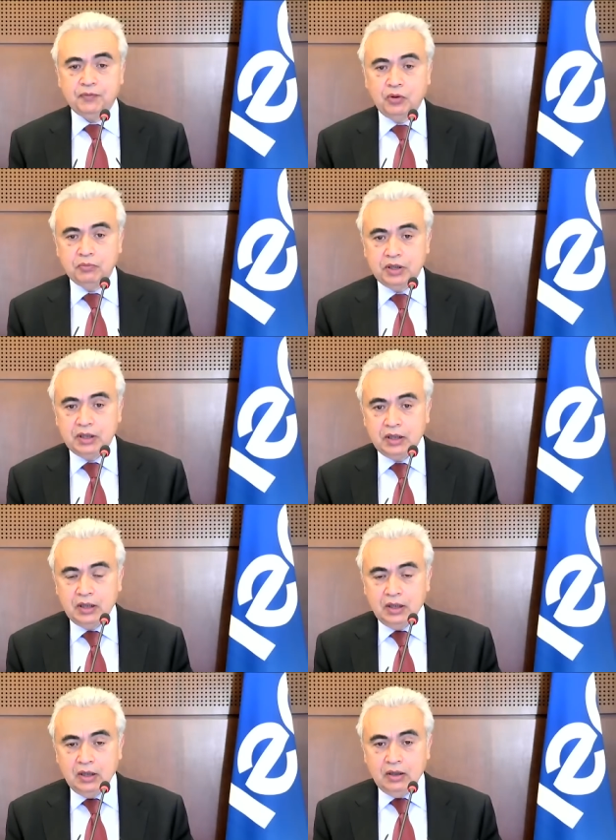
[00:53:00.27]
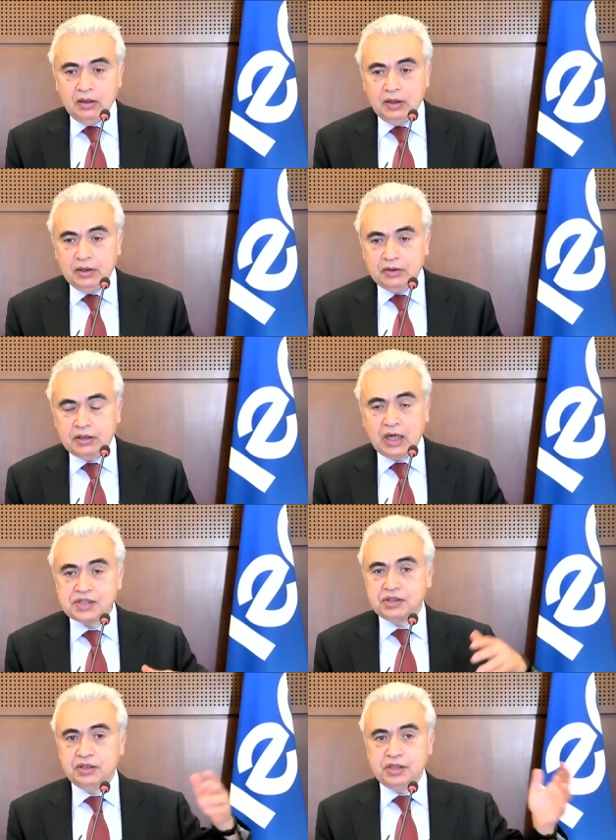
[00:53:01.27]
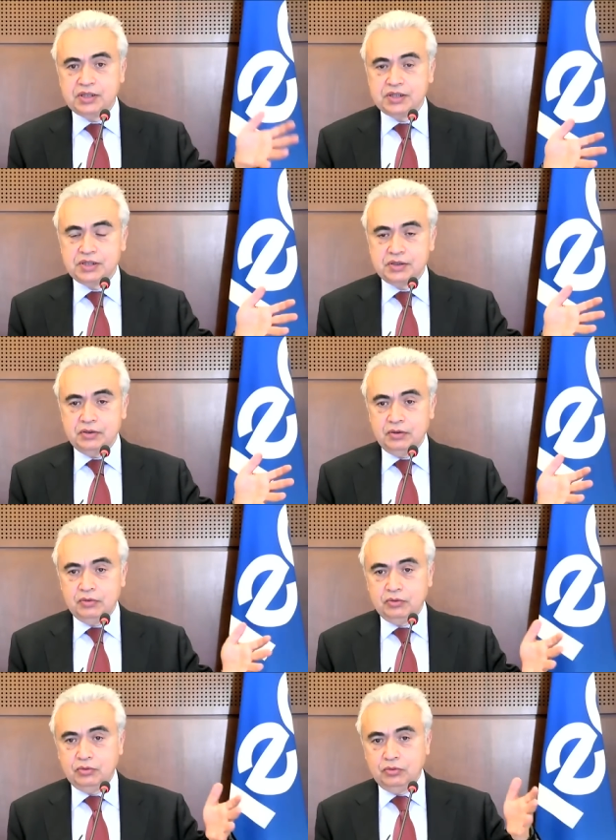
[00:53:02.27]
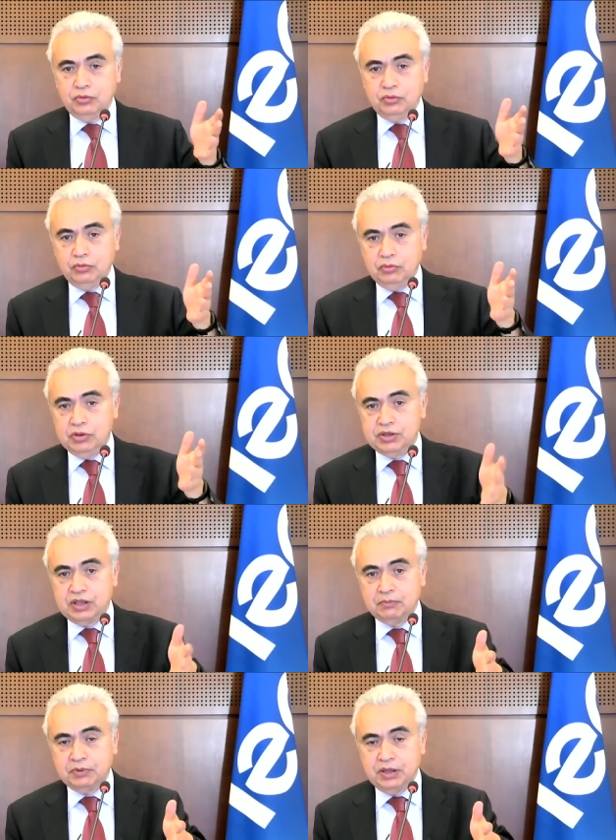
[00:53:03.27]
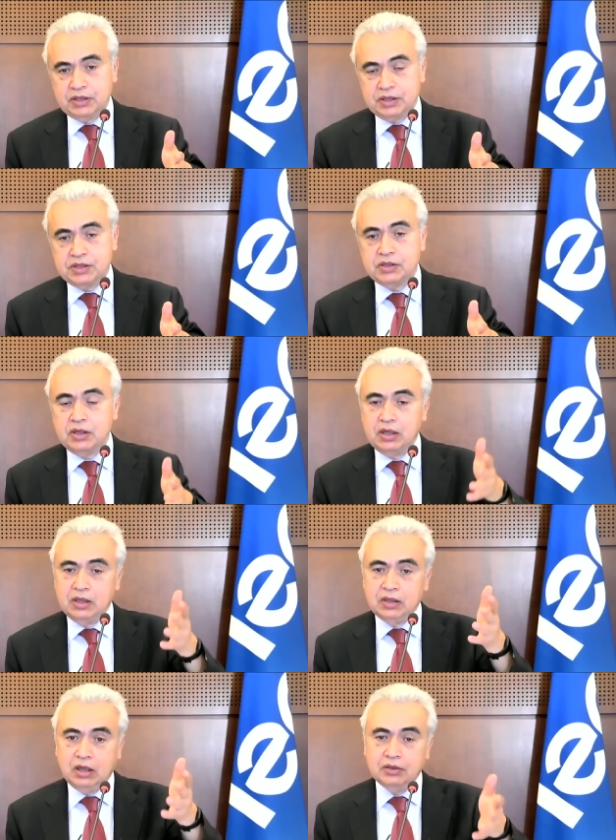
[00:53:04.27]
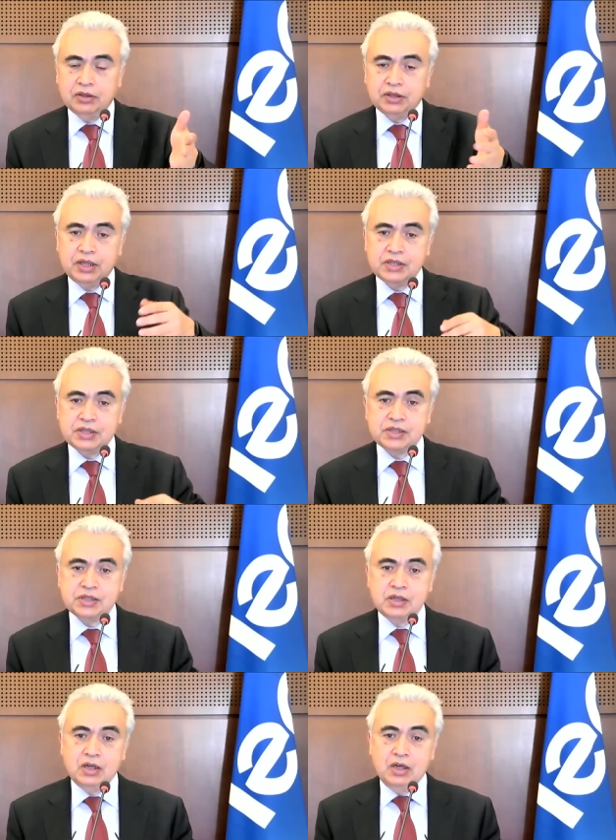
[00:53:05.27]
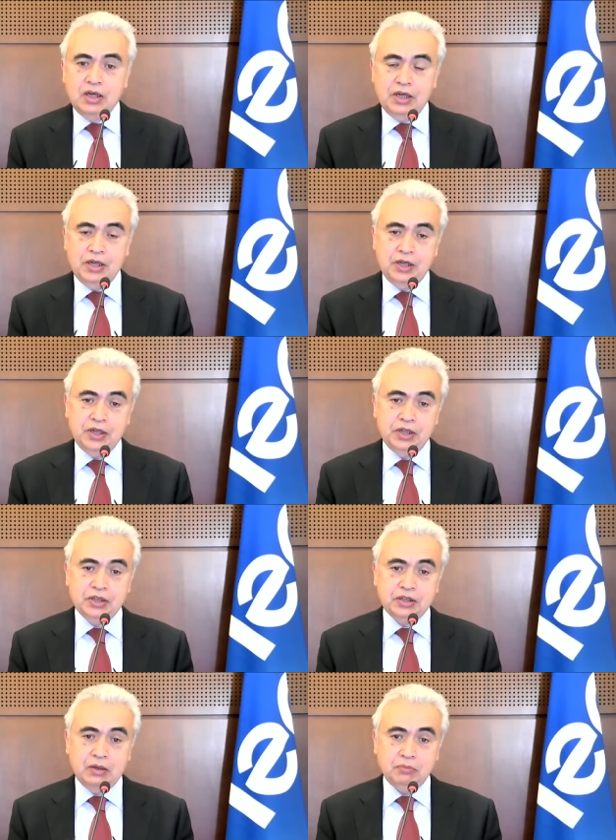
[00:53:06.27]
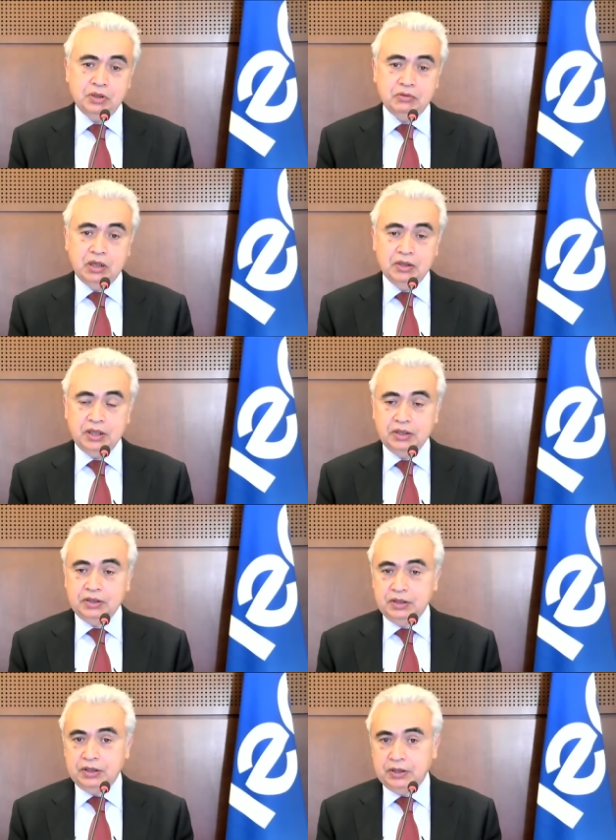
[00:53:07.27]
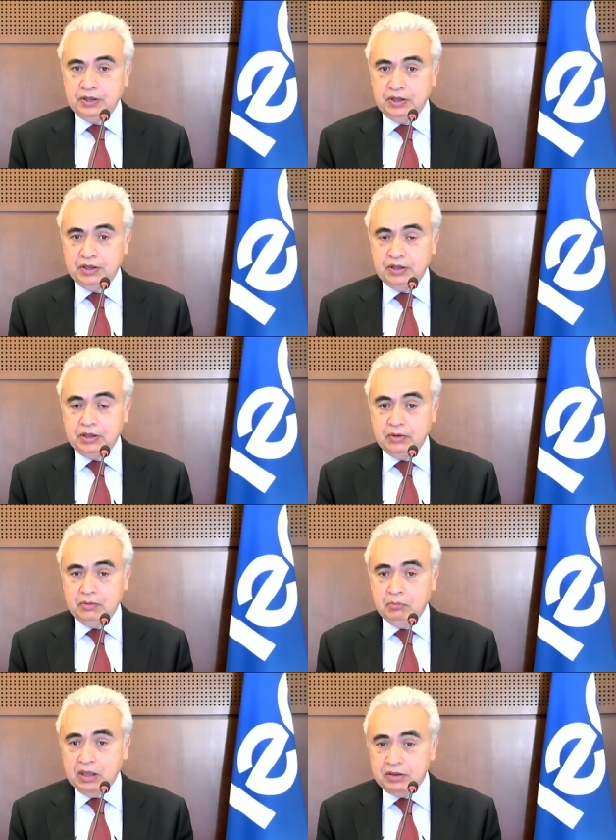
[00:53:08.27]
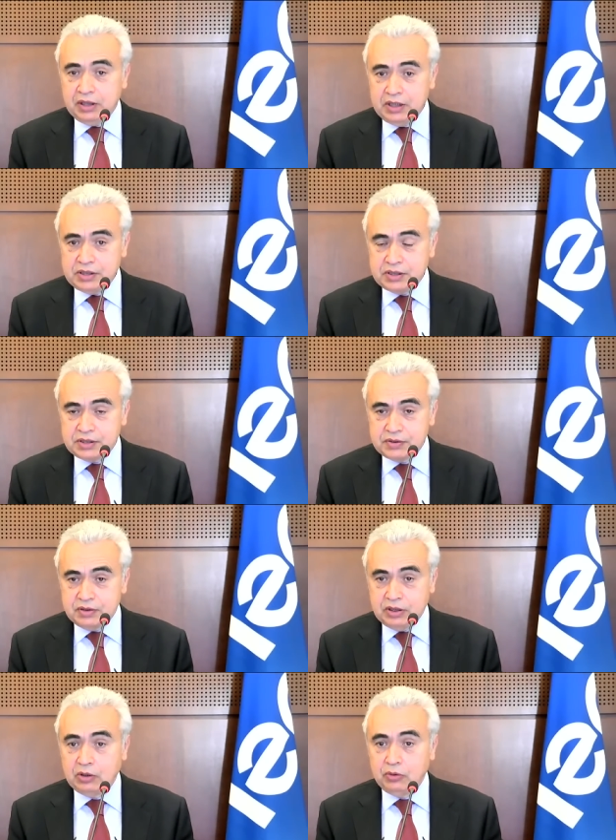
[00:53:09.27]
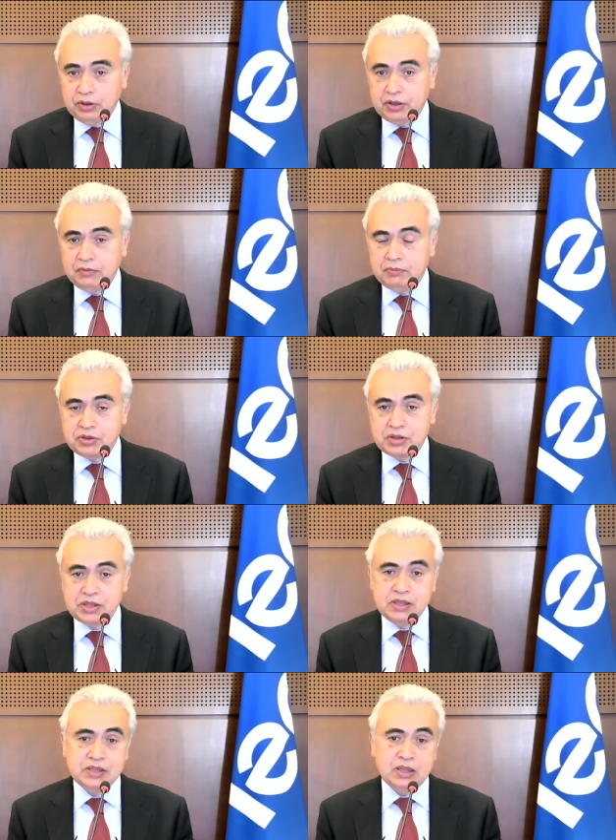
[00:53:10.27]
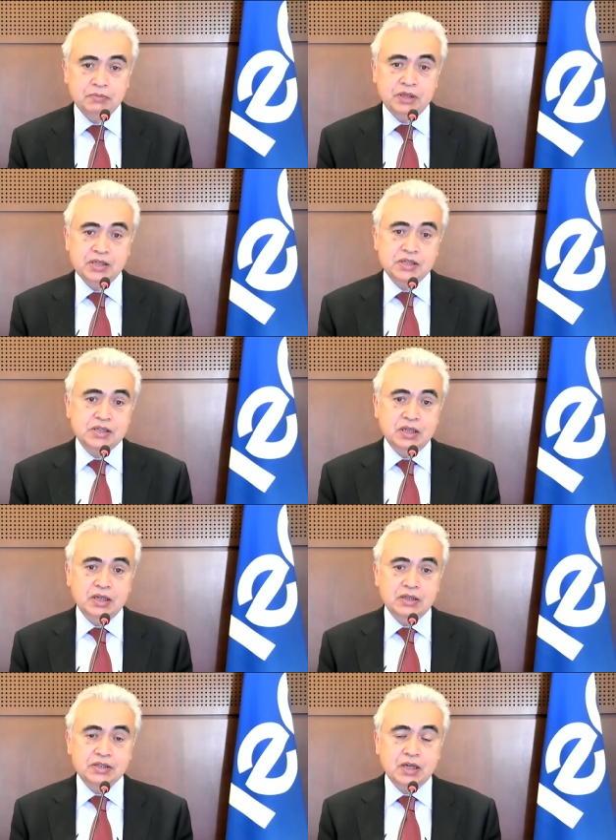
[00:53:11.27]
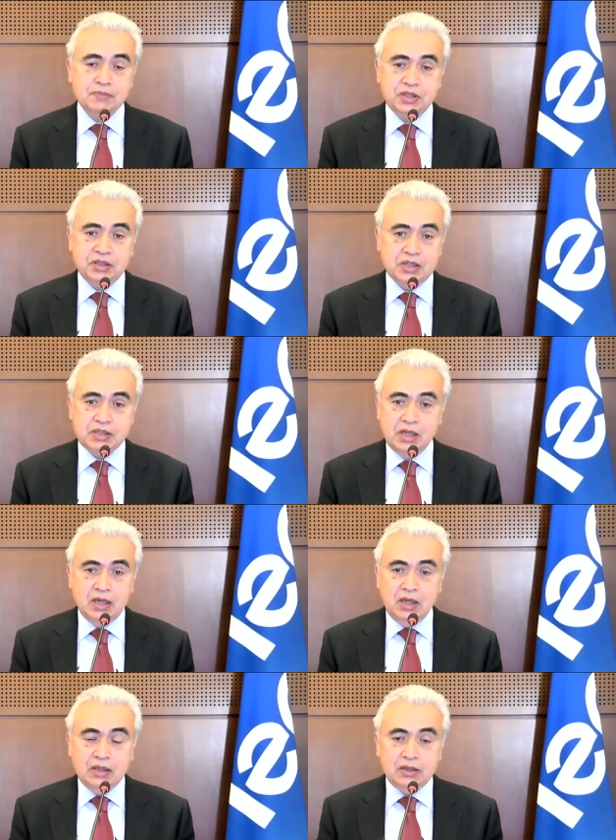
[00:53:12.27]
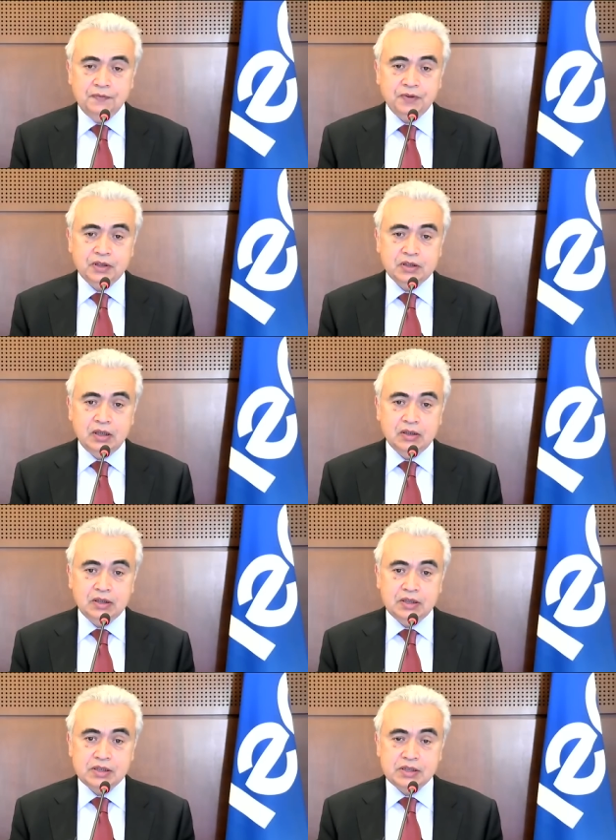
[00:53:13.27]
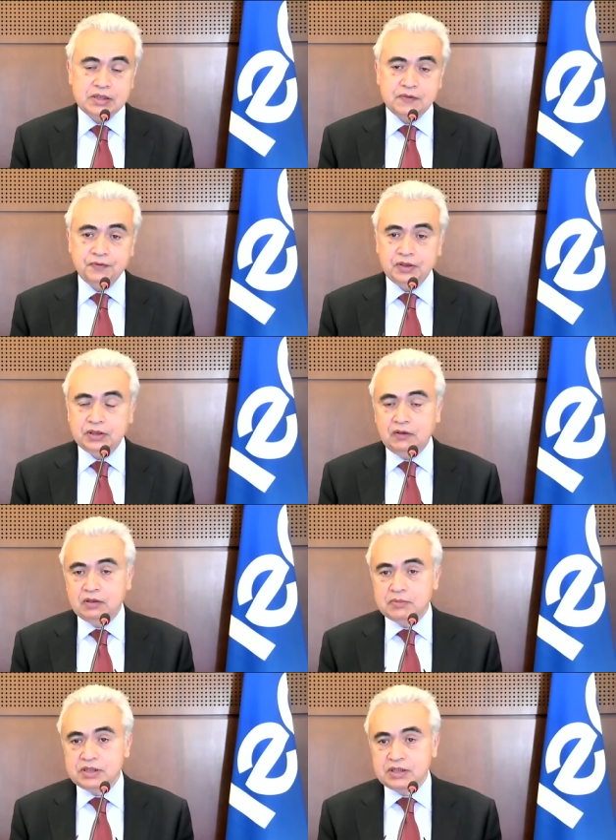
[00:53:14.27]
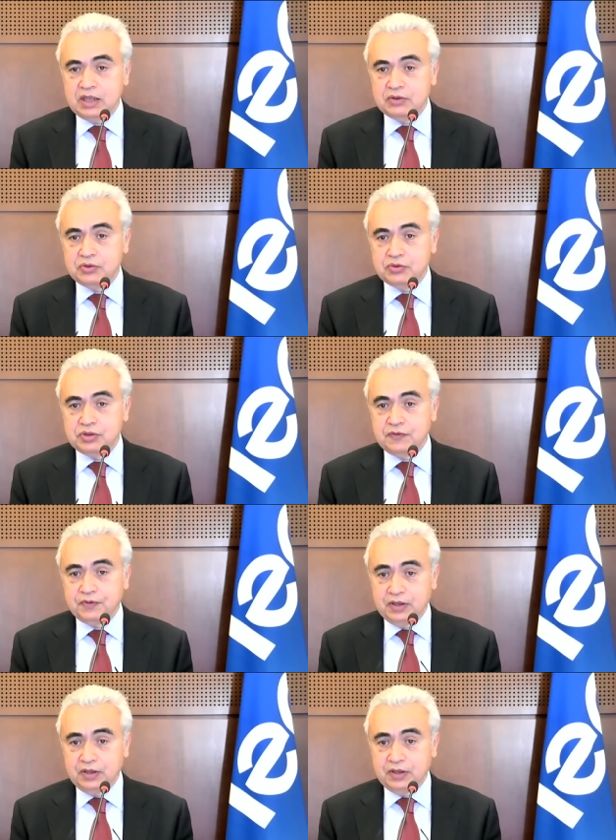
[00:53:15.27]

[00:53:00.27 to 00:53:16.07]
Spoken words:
the tax credits to, in some cases, in other cases, it can be direct the mandates, regulatory measures, in some cases, subsidies. Different countries, different governments can choose different